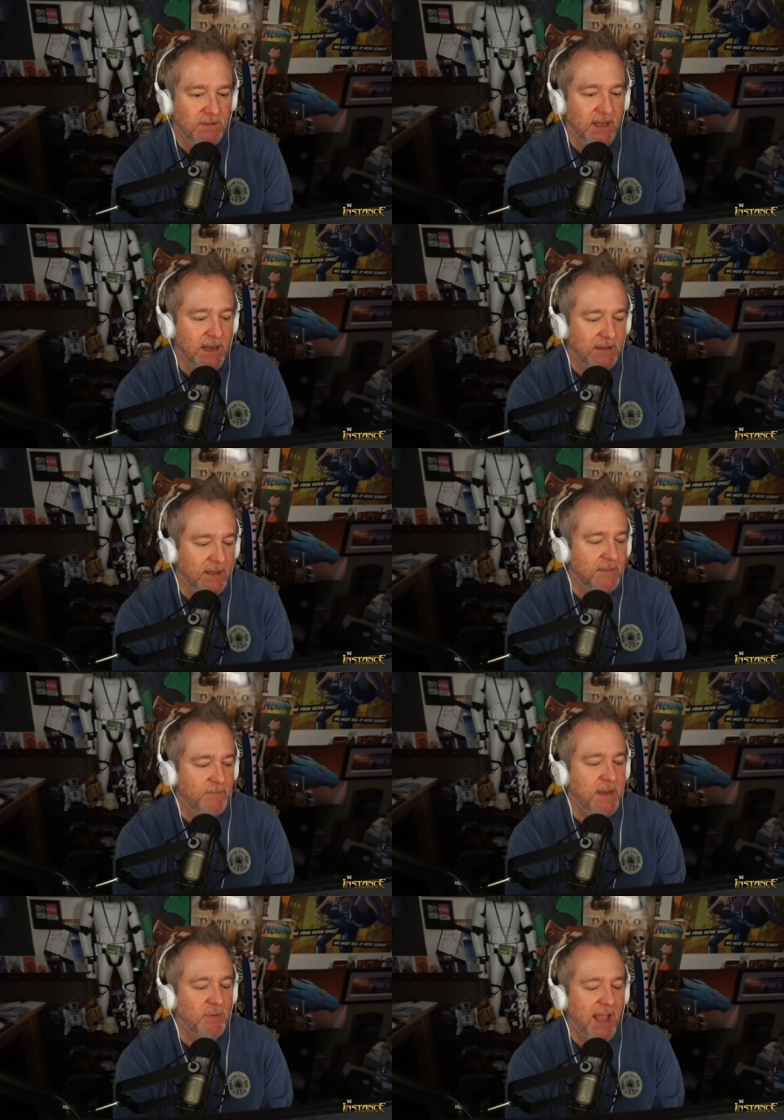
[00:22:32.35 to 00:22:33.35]
Like let
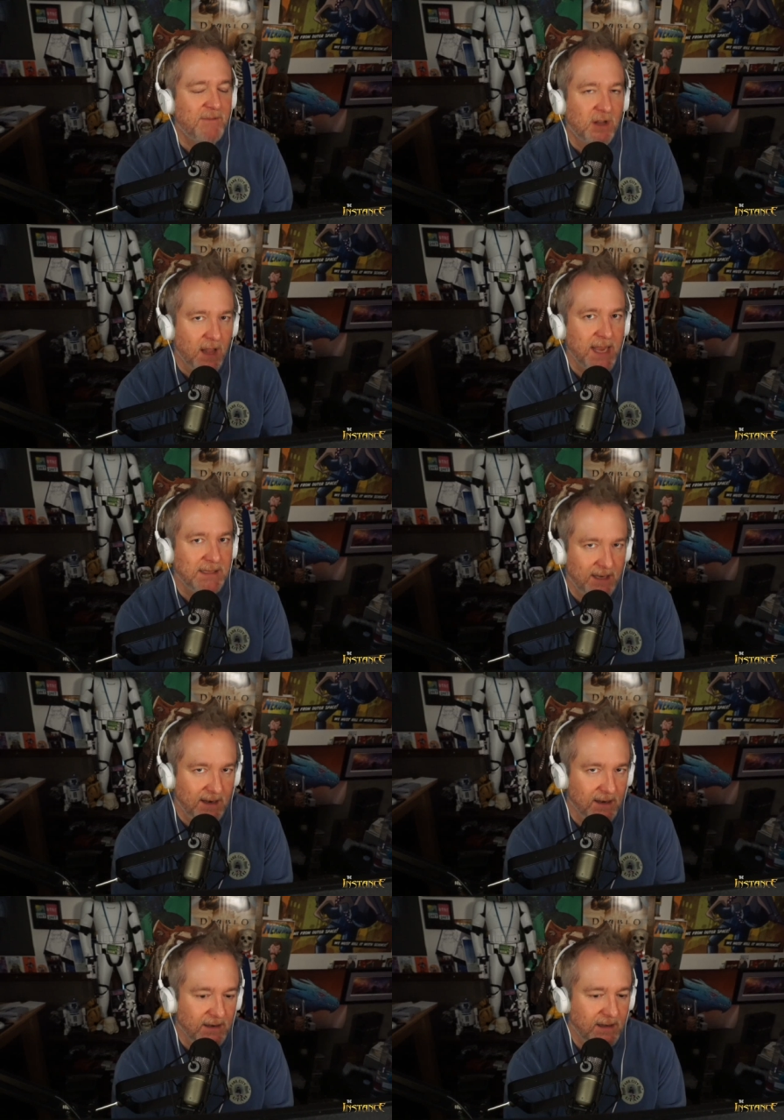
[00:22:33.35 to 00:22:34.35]
people have a client
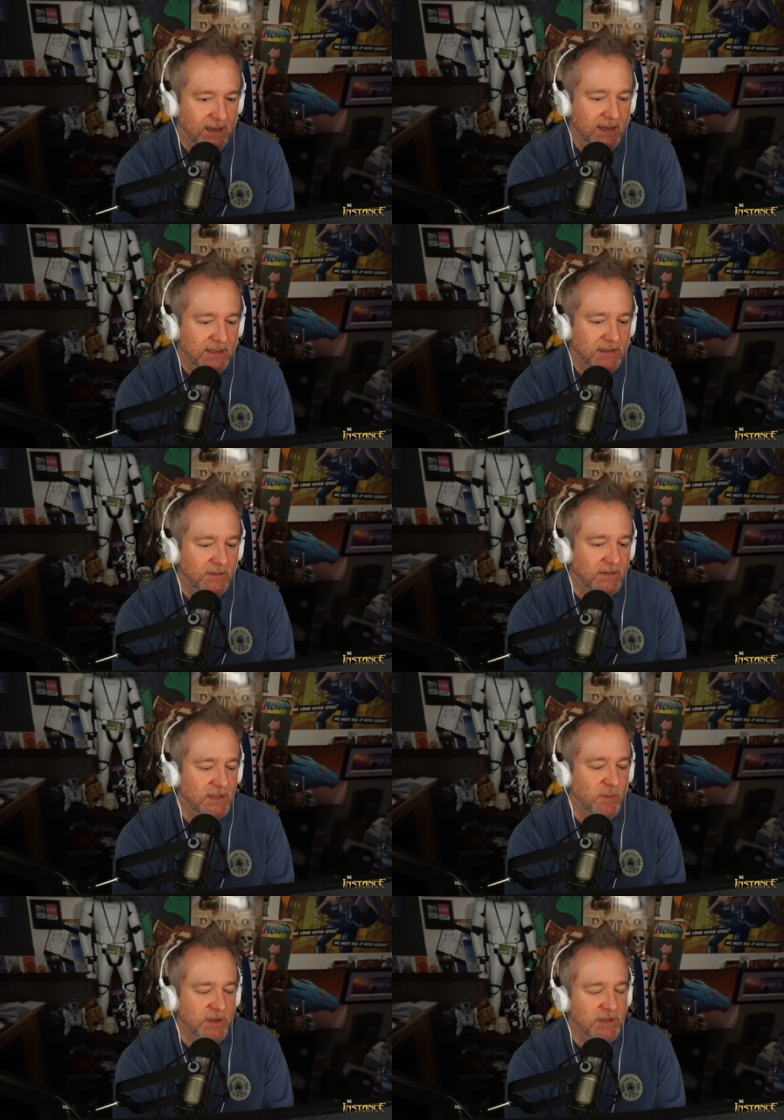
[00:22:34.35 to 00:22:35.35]
there, so that the
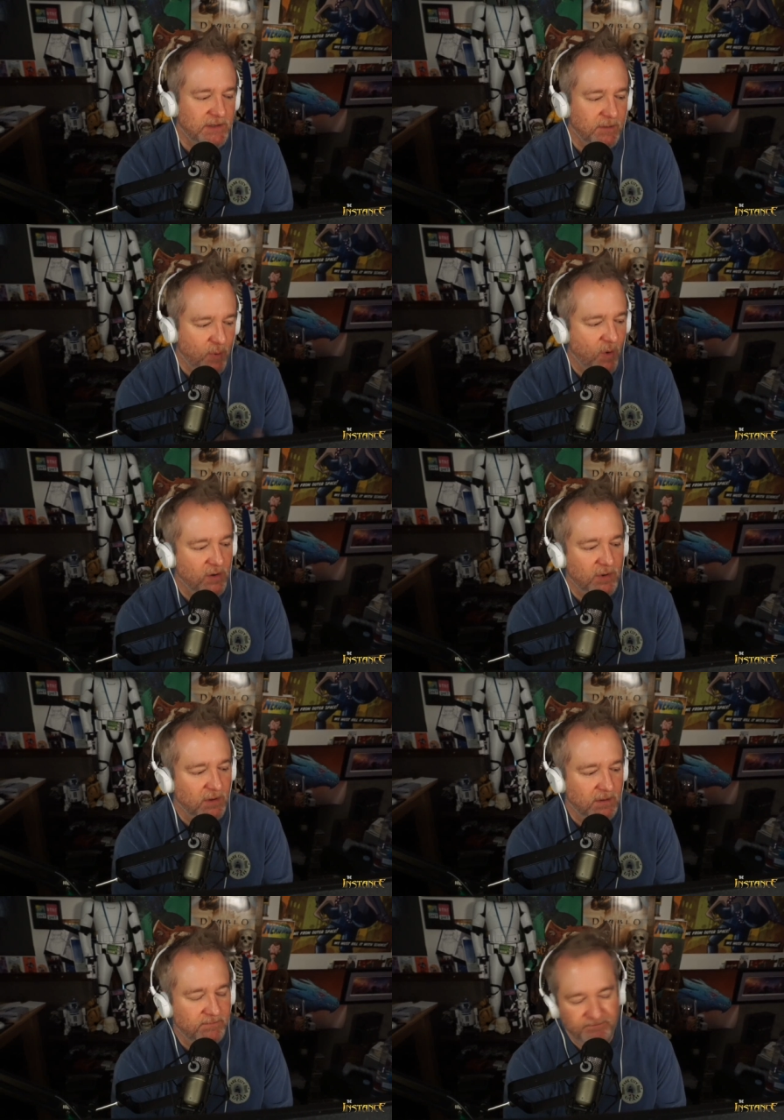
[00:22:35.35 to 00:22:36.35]
Switch is their
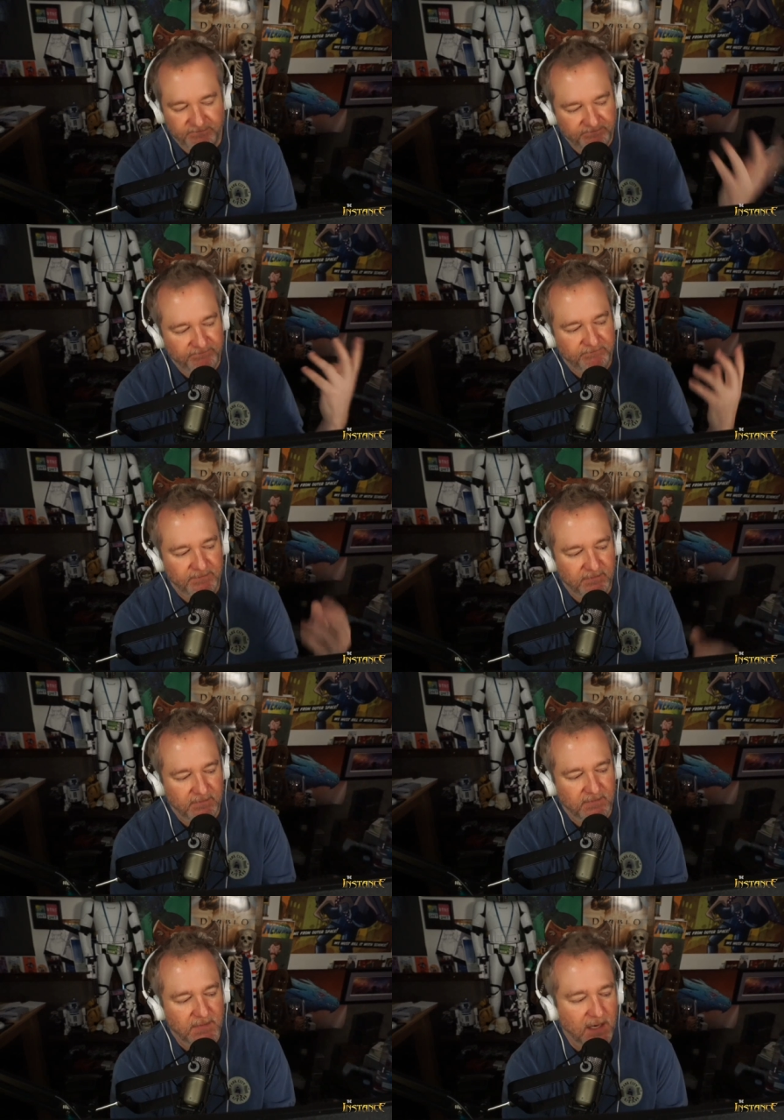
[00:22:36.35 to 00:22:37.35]
portable,
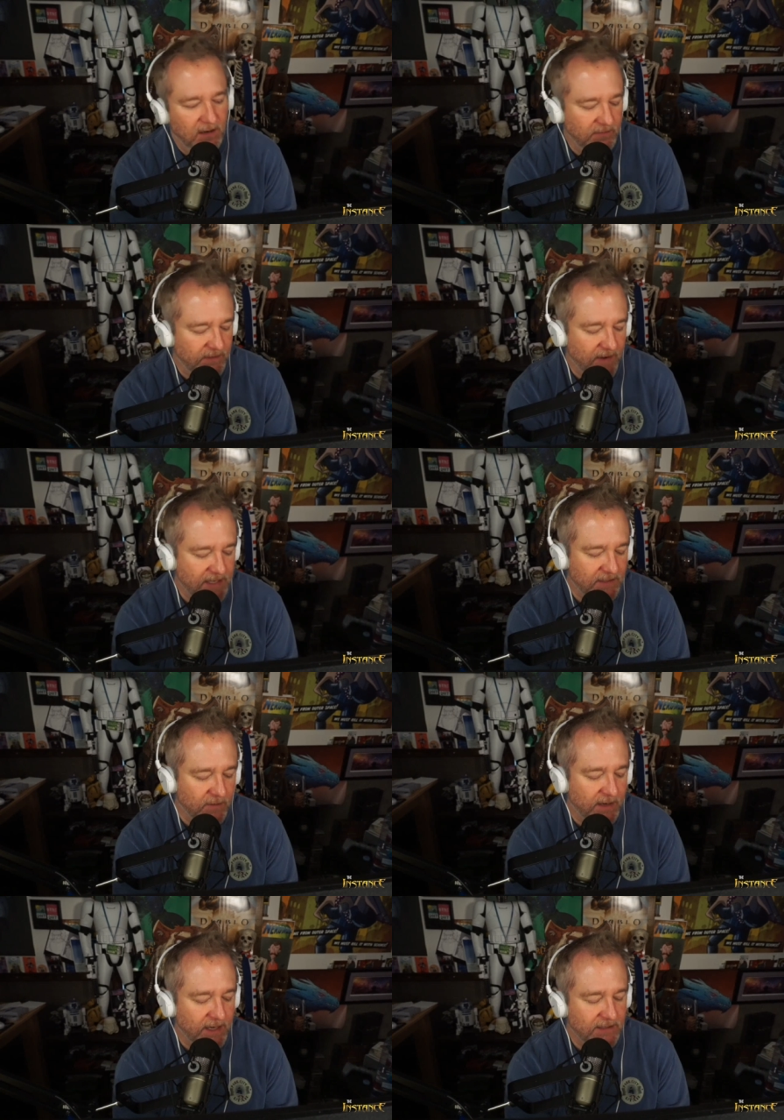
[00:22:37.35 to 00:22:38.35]
you know, device to
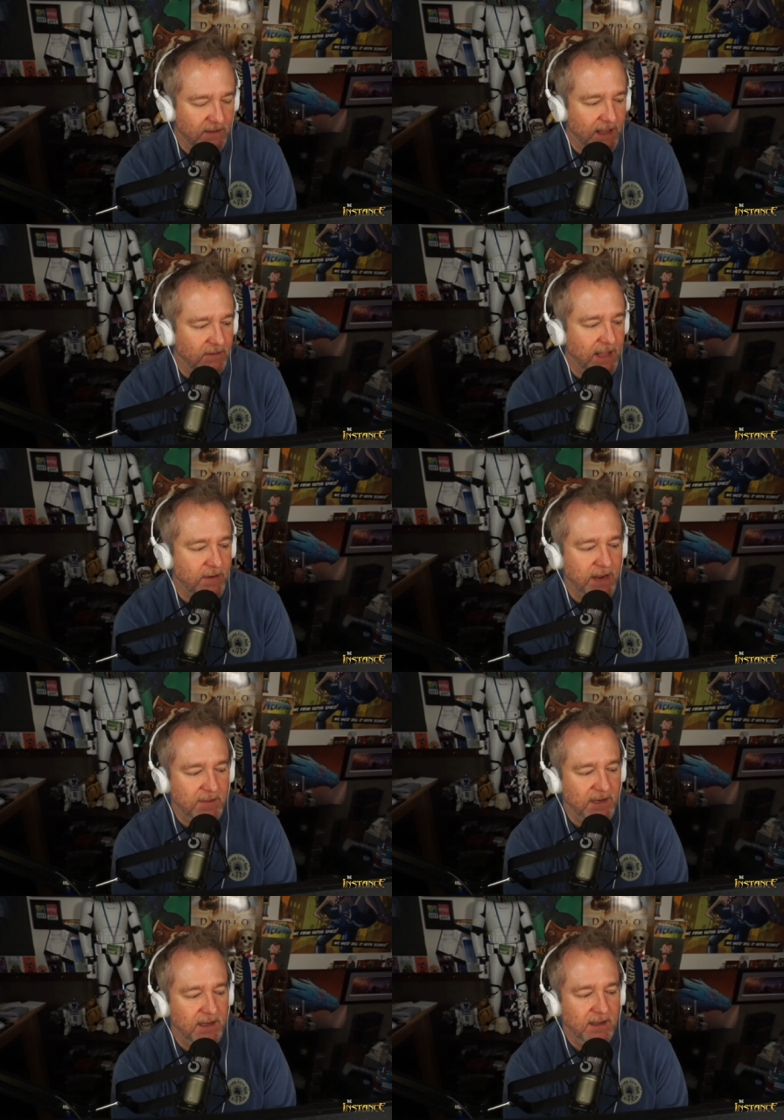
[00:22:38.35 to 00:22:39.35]
run XCloud cloud gaming.